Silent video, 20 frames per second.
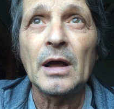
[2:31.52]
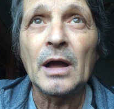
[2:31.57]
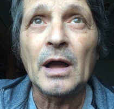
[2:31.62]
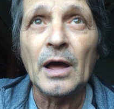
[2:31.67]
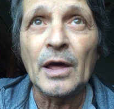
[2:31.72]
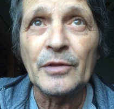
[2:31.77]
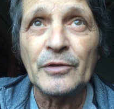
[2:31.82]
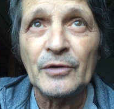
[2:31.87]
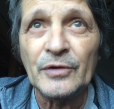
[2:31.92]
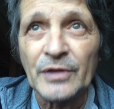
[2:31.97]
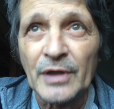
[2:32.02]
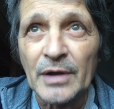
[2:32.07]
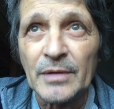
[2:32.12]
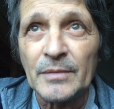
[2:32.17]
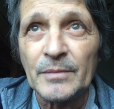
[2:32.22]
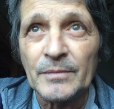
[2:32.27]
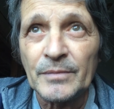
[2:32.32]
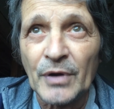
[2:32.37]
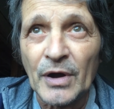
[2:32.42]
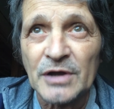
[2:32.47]
Other
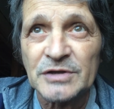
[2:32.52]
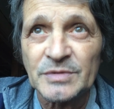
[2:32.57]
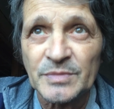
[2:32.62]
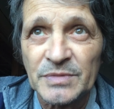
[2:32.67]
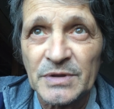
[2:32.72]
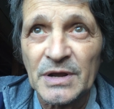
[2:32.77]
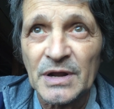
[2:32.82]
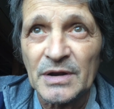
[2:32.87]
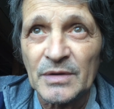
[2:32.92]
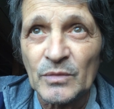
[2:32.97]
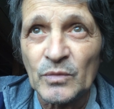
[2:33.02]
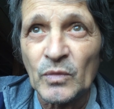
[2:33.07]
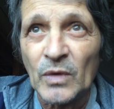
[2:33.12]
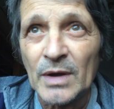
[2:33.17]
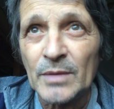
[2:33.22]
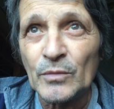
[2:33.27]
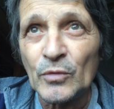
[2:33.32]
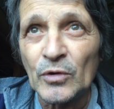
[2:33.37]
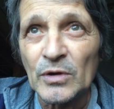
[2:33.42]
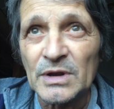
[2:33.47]
than possibly
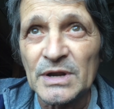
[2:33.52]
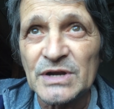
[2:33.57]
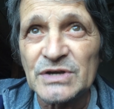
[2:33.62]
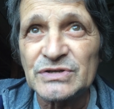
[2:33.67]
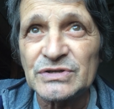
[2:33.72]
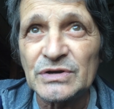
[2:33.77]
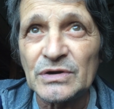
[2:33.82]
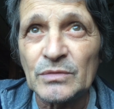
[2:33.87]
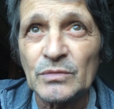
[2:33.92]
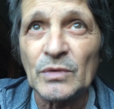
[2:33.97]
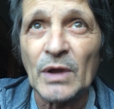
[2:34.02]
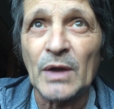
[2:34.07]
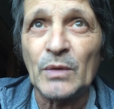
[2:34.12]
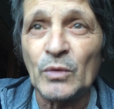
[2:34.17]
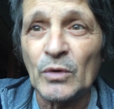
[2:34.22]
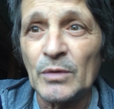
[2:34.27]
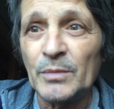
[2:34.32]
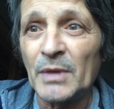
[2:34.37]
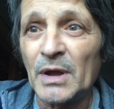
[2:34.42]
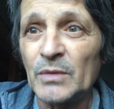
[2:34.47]
one more lesion, like
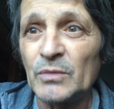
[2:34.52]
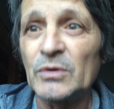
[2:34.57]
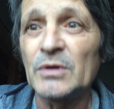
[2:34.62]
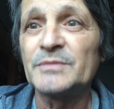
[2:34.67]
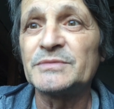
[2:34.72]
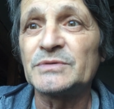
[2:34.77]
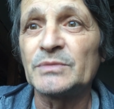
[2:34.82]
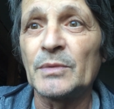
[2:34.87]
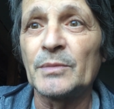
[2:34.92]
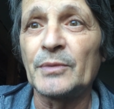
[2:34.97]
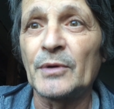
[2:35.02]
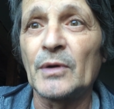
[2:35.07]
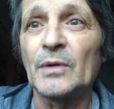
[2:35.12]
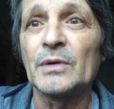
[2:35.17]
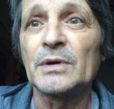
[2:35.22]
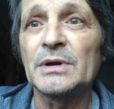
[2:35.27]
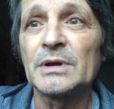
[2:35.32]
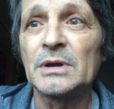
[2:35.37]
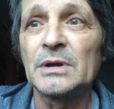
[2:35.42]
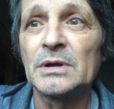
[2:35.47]
where my ribs were
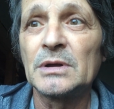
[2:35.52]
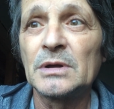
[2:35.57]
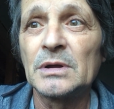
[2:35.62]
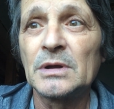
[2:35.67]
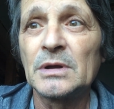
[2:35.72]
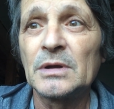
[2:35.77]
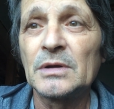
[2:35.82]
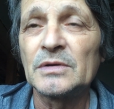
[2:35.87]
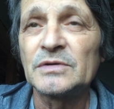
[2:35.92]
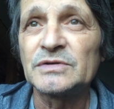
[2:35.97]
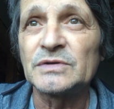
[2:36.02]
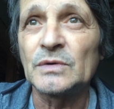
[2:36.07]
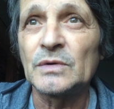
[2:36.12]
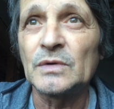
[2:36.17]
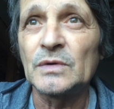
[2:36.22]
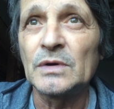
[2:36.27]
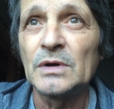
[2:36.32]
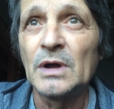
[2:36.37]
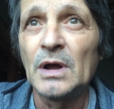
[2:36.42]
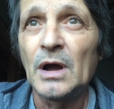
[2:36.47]
broke.
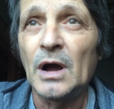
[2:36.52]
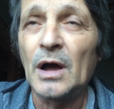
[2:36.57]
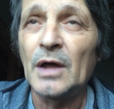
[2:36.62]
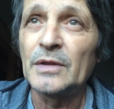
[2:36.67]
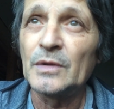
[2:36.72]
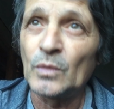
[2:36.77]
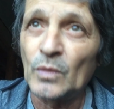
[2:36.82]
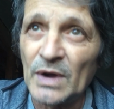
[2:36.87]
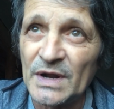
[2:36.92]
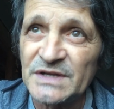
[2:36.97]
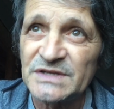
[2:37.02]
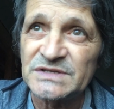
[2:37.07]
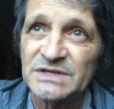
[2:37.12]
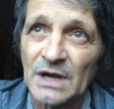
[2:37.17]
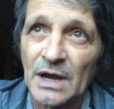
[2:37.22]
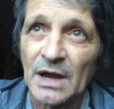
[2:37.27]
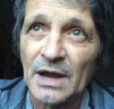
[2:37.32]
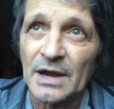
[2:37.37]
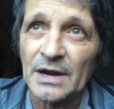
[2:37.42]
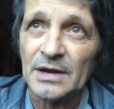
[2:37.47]
So on the one
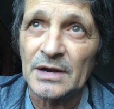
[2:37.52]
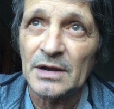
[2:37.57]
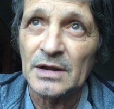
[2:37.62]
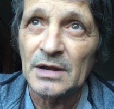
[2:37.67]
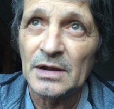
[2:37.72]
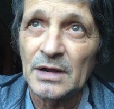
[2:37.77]
side.